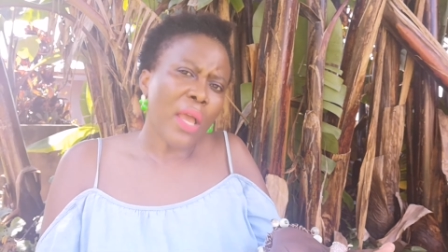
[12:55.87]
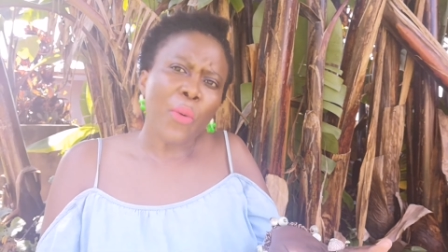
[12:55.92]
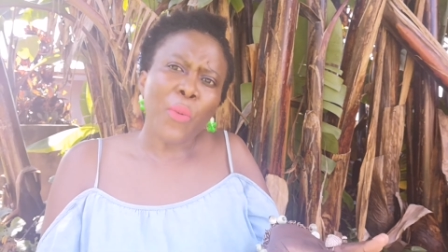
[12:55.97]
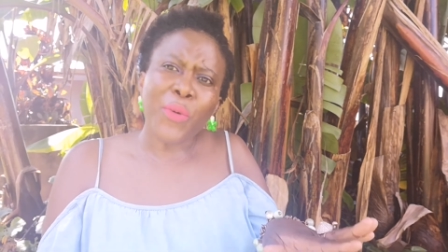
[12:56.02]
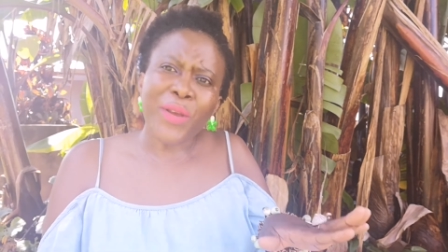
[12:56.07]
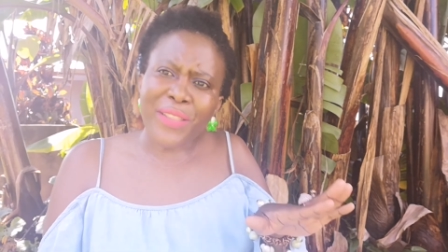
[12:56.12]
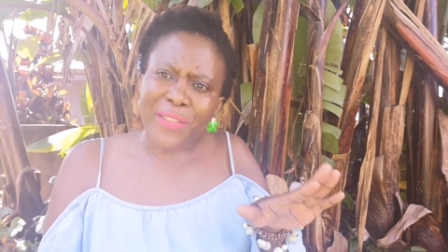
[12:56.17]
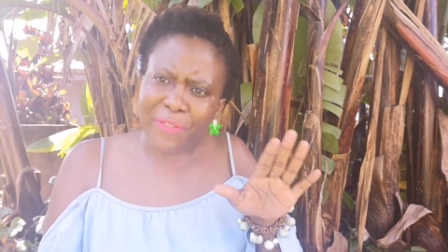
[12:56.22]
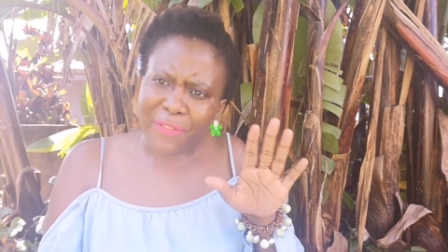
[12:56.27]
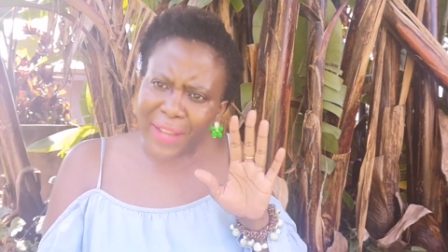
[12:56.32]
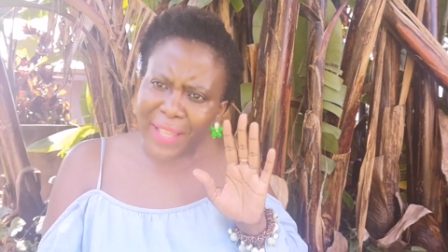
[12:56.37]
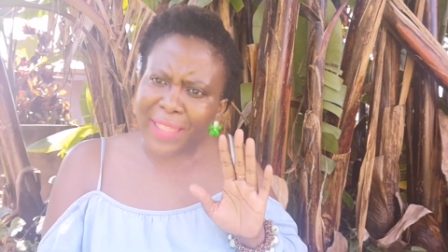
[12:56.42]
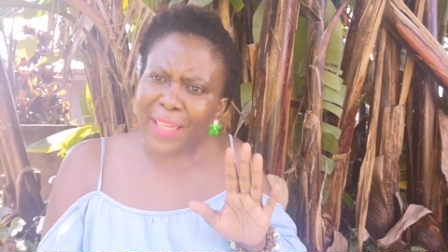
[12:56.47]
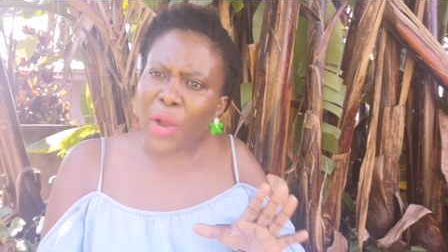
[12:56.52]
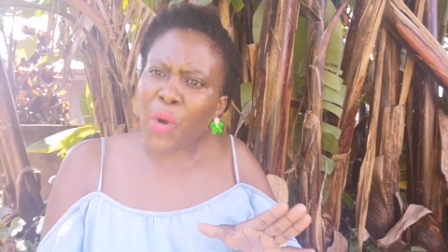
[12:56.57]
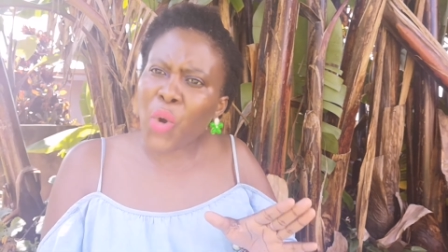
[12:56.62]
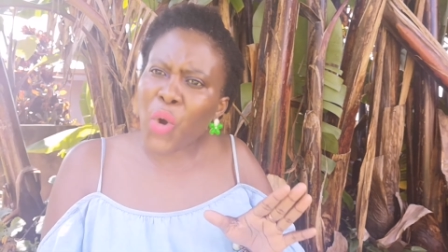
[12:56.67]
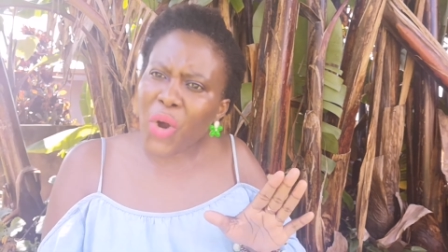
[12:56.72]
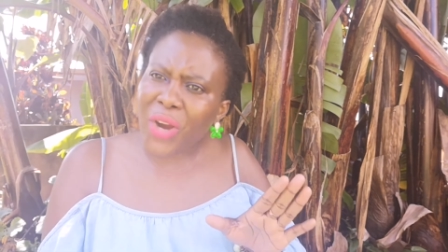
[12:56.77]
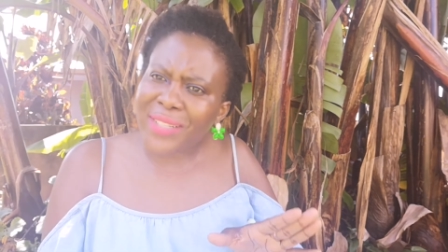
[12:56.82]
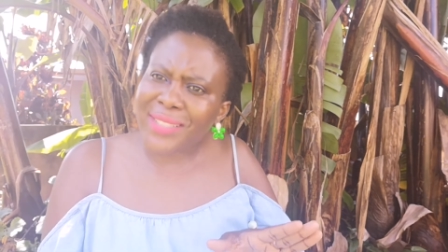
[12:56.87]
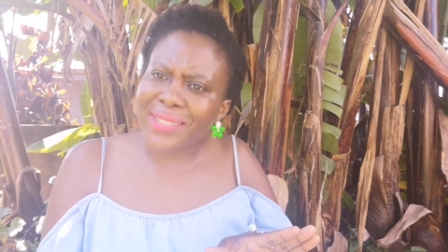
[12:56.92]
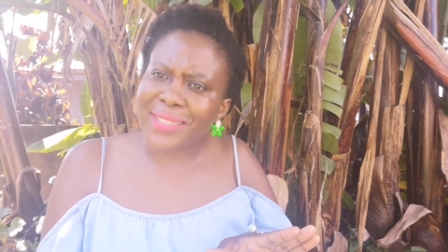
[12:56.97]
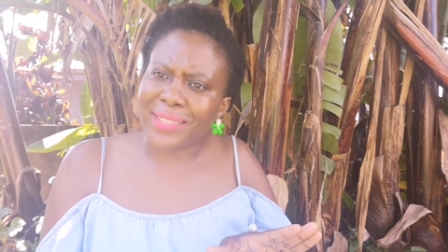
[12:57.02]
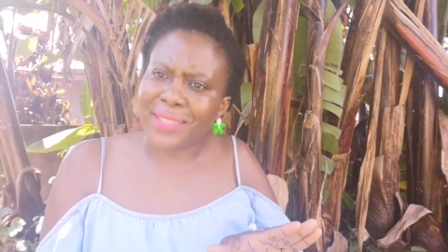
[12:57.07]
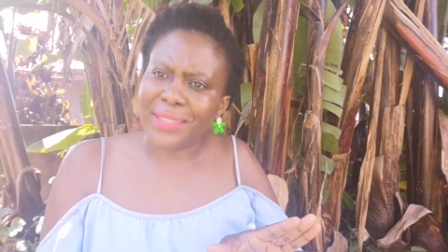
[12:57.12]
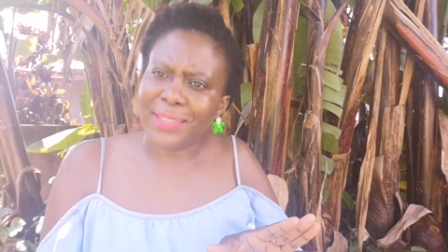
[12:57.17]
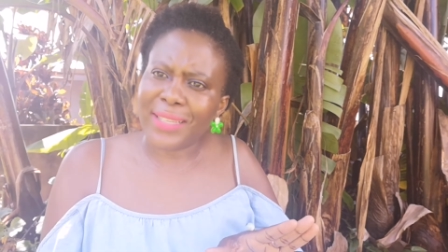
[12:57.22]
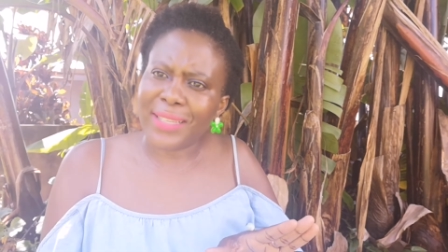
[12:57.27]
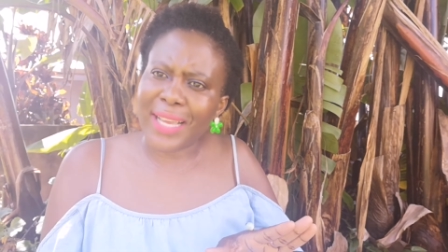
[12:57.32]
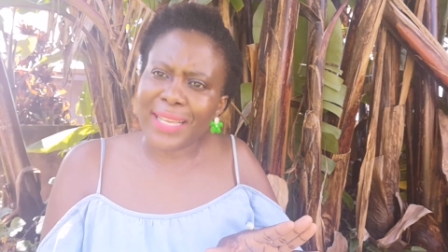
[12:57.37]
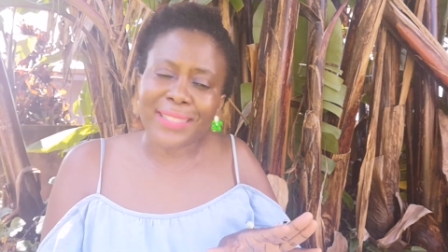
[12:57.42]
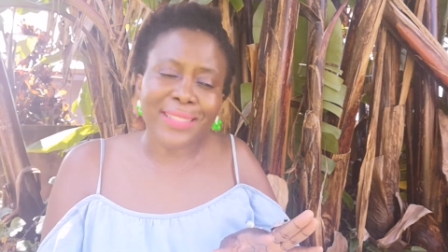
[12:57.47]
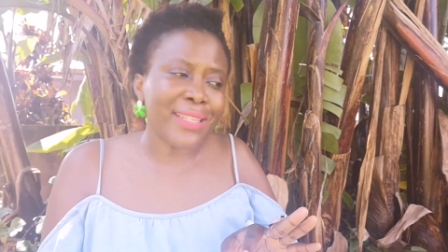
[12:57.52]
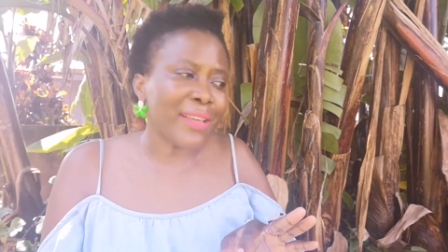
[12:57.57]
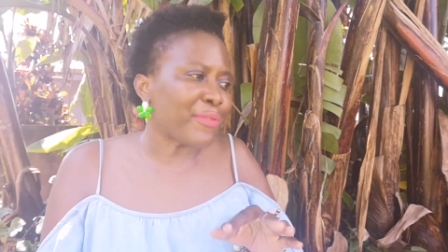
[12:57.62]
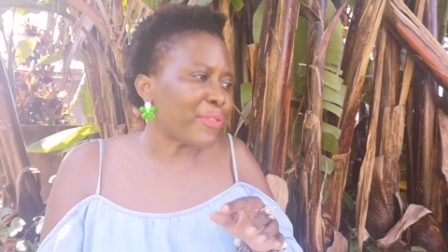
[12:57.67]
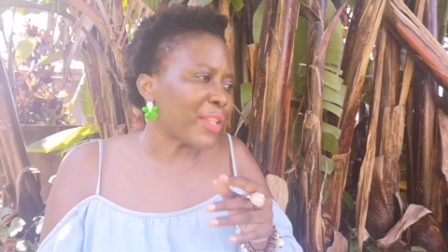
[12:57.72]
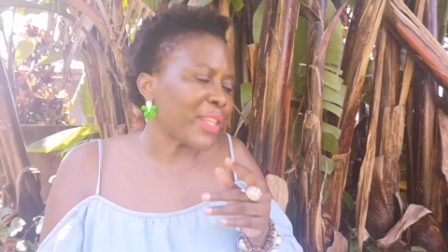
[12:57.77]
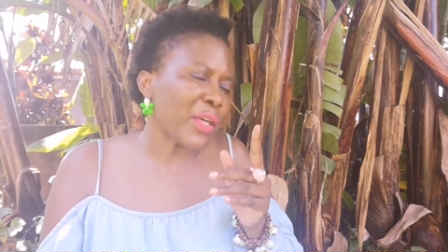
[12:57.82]
with Father God and
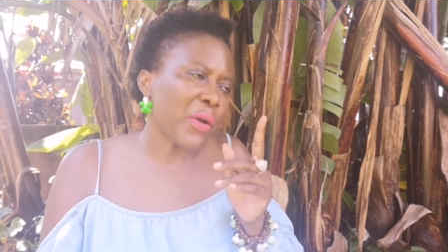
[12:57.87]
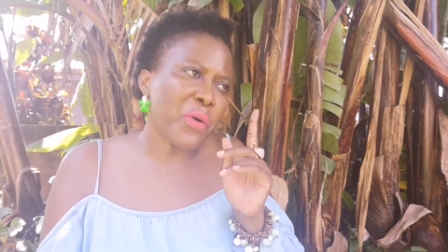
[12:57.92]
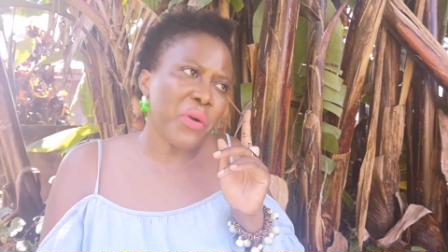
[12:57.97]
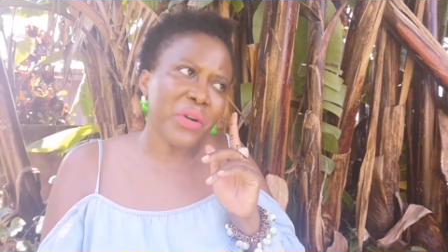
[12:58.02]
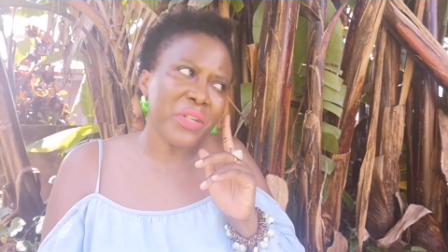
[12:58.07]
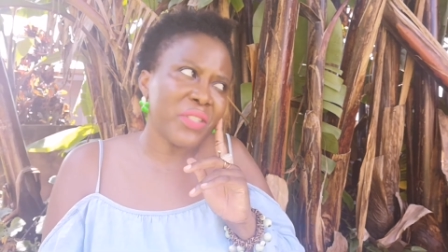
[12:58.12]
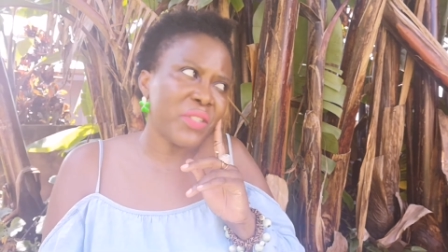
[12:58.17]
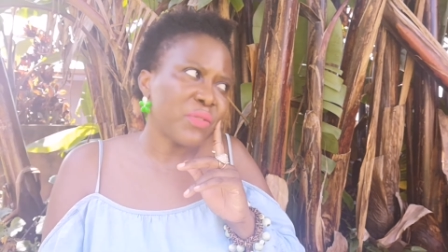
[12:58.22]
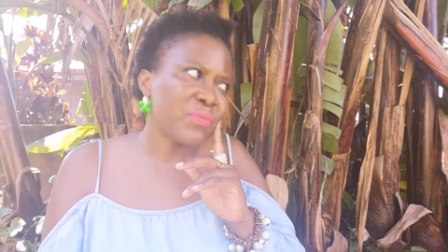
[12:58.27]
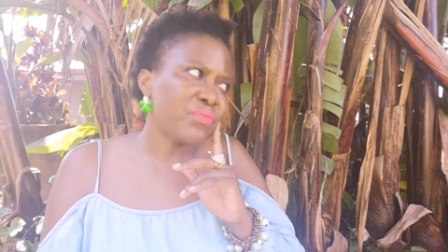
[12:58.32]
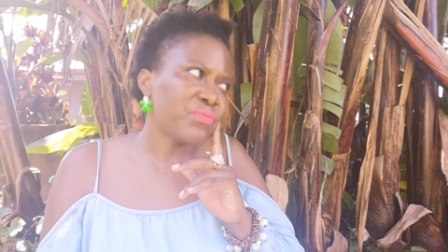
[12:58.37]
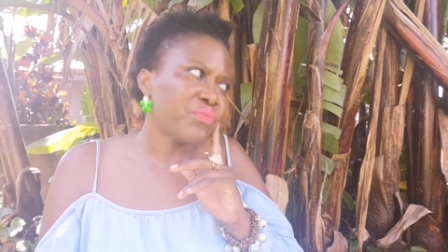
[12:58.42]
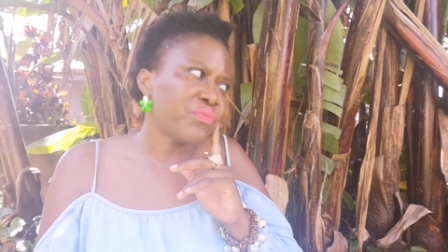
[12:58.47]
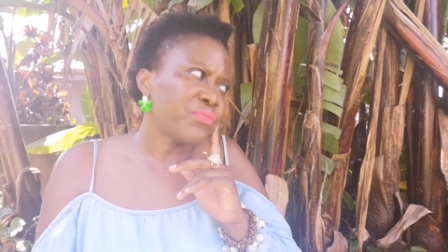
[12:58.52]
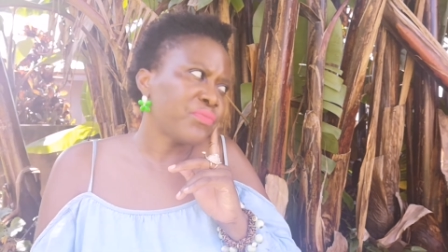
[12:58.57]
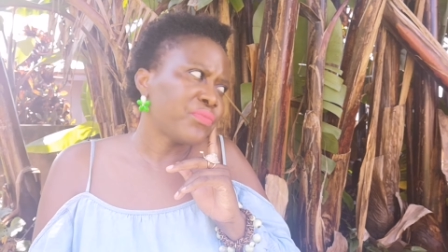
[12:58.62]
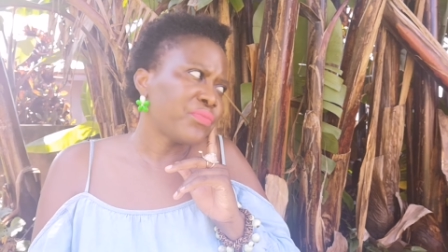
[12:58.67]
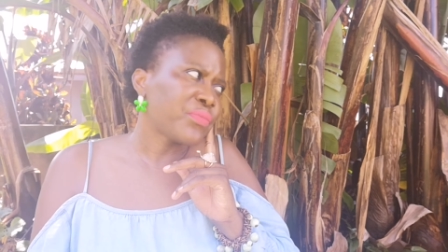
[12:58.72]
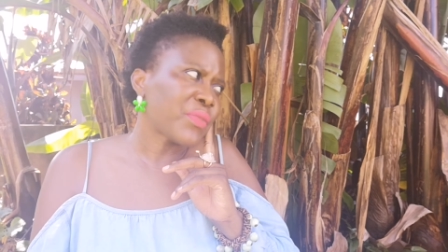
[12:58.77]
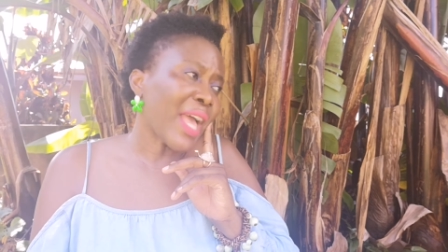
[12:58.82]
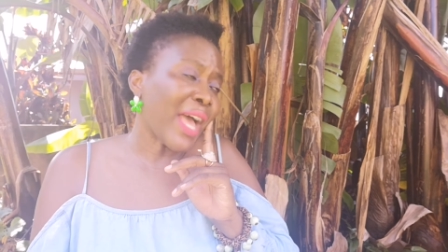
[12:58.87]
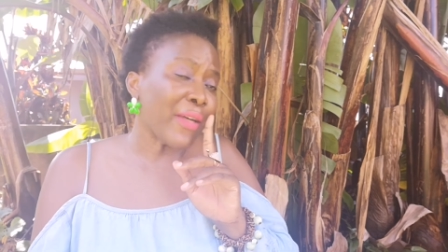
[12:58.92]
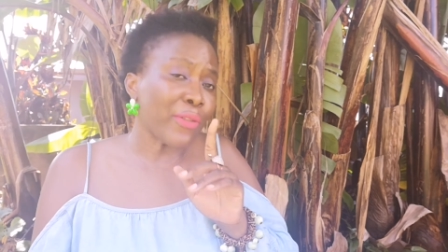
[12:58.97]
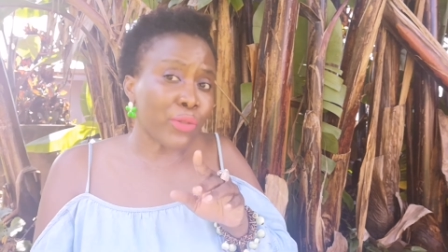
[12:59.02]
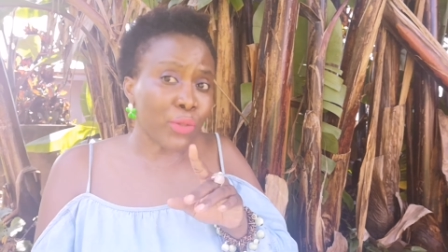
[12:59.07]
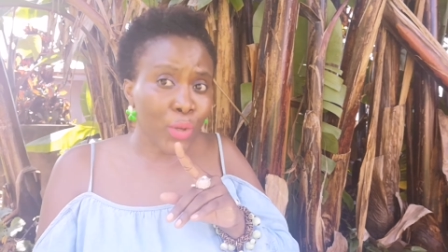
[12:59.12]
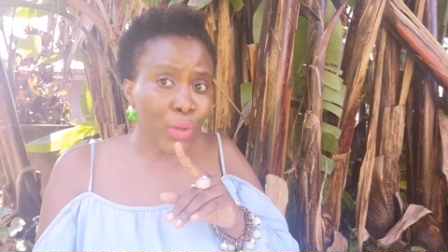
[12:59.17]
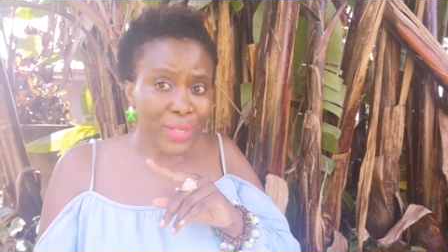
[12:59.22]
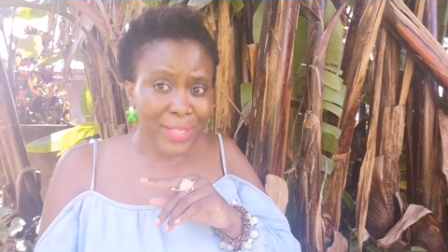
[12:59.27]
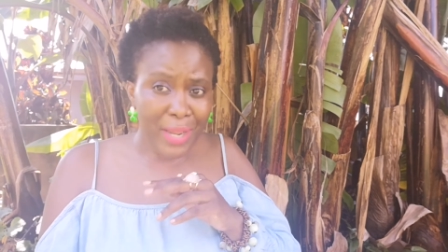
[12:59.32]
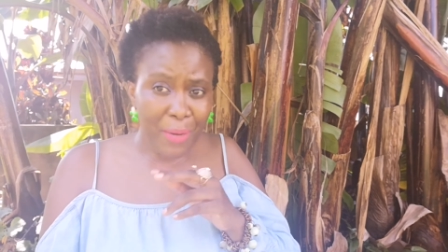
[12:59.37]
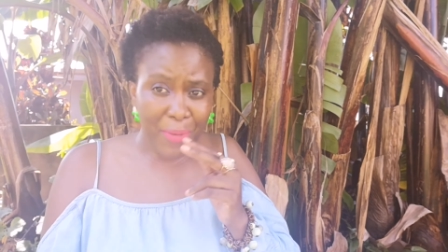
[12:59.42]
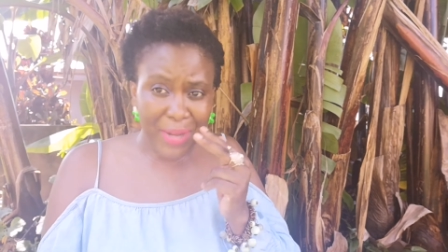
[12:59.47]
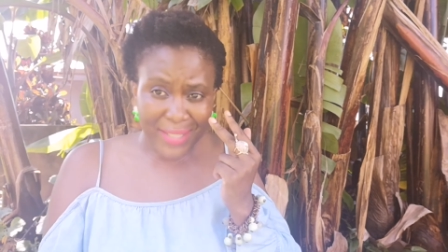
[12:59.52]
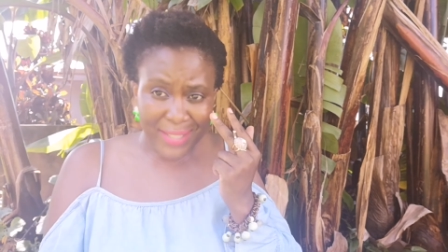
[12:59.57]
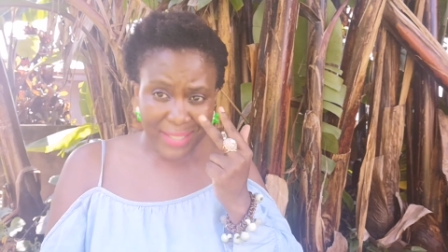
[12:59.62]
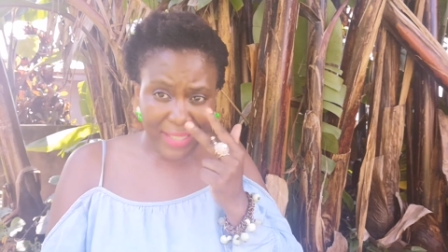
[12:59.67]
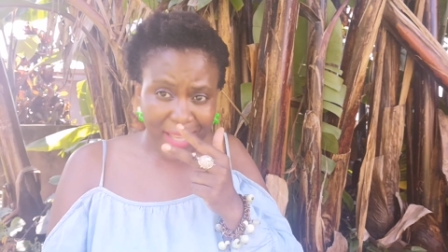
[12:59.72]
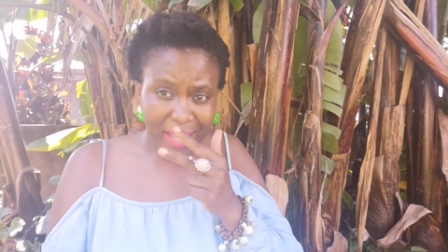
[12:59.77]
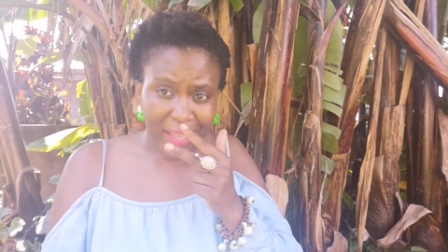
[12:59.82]
said, Father God, I thought I
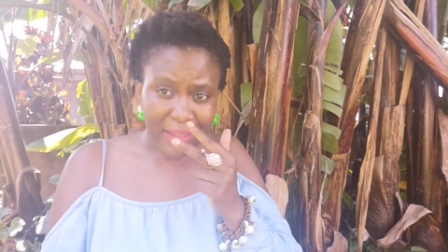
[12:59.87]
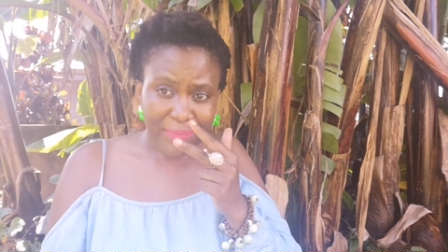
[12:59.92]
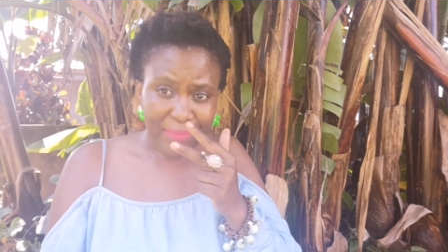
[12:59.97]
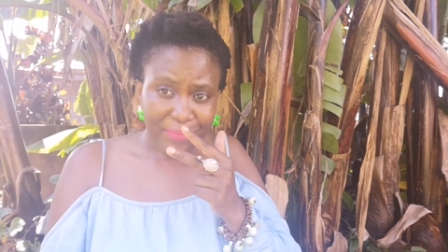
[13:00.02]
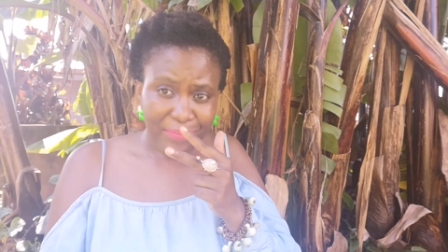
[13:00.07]
was here.